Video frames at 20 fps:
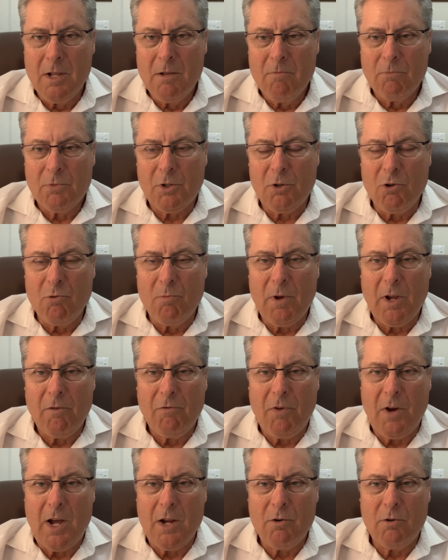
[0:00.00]
So you may
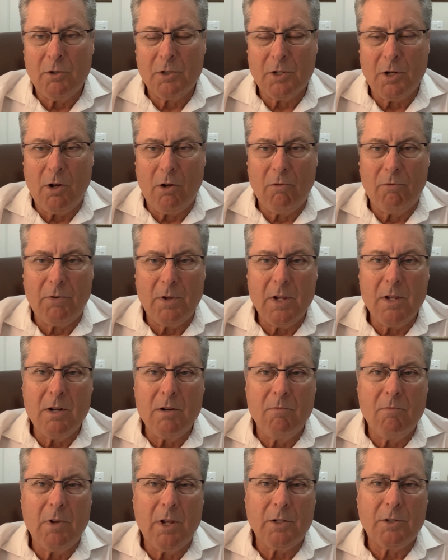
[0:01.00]
find yourself
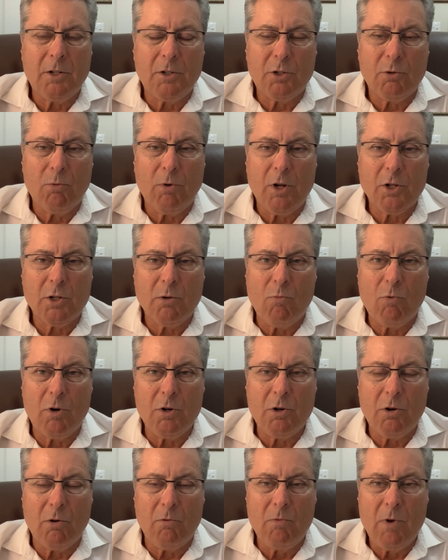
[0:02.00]
in a situation where
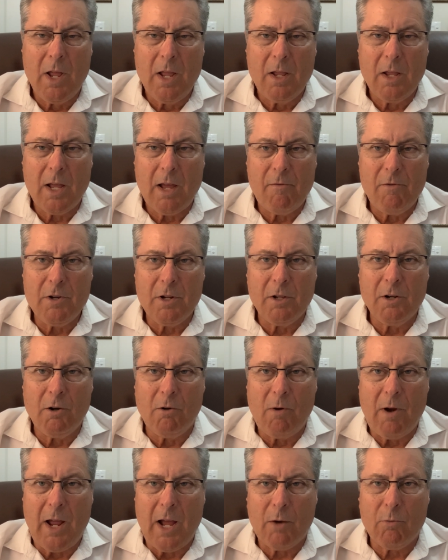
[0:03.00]
you're having to
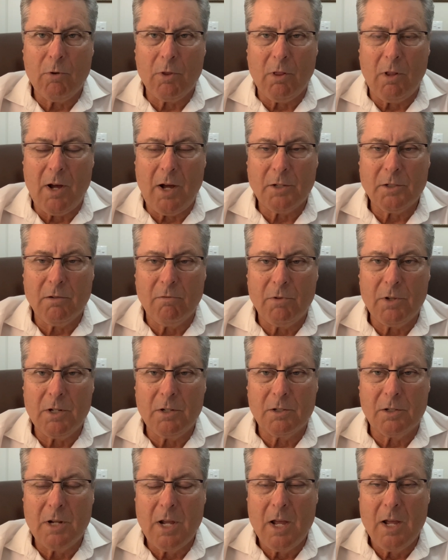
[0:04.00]
interact with lots of
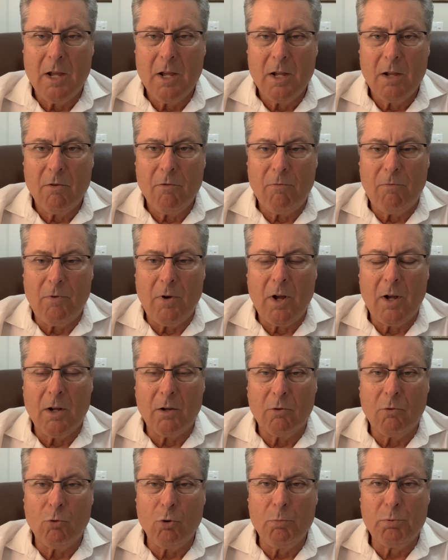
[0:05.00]
these uh,
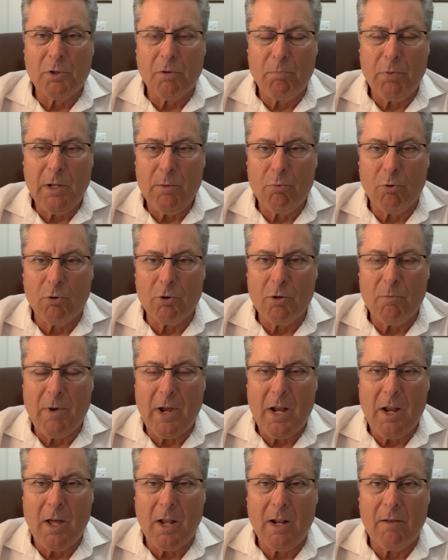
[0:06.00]
groups of people you
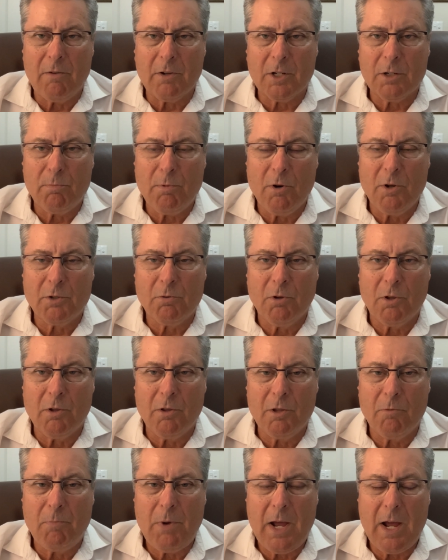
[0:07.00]
may not have experience with
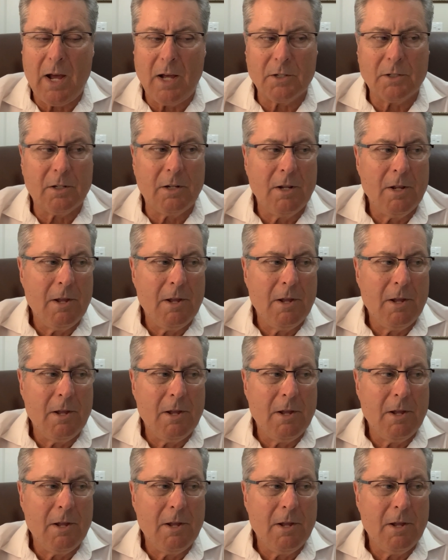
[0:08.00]
in the past.